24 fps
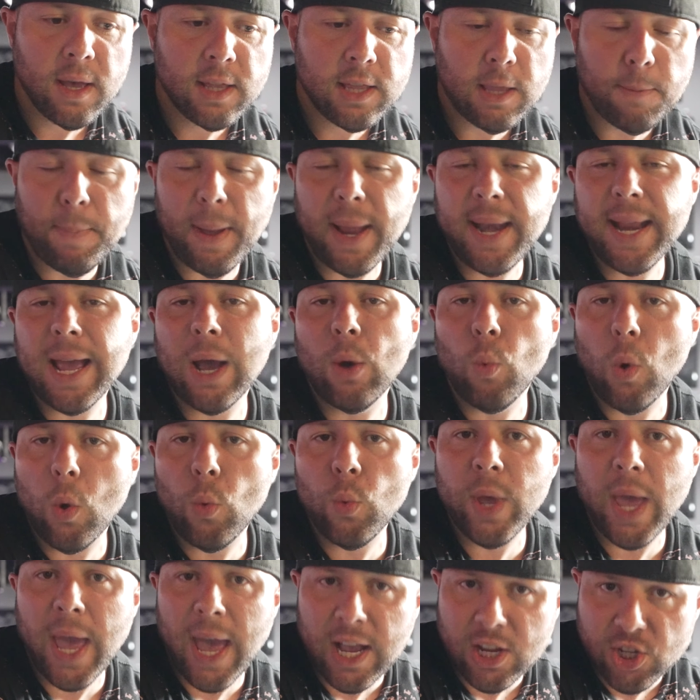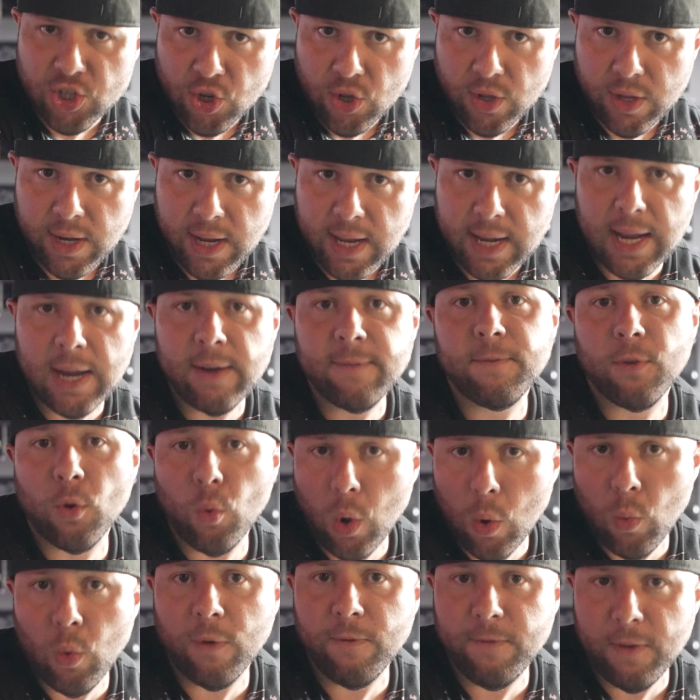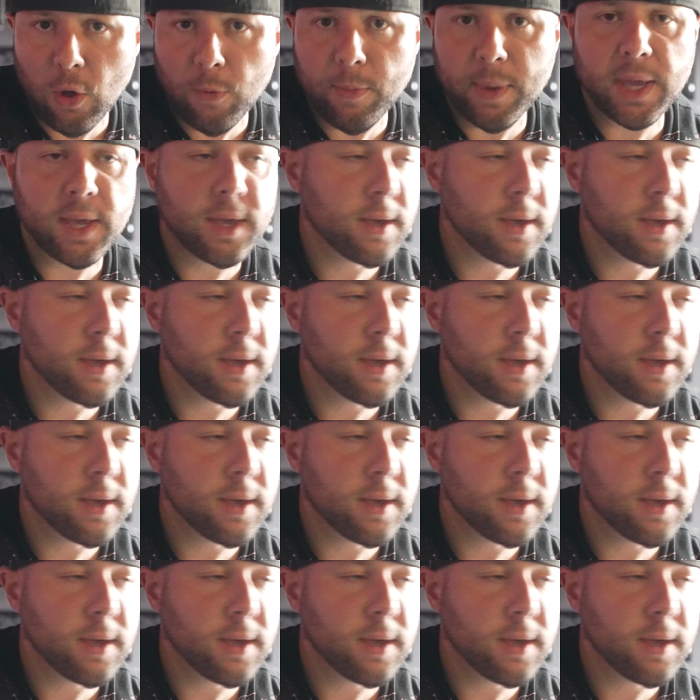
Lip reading: depending on what we actually need and for what we're filming.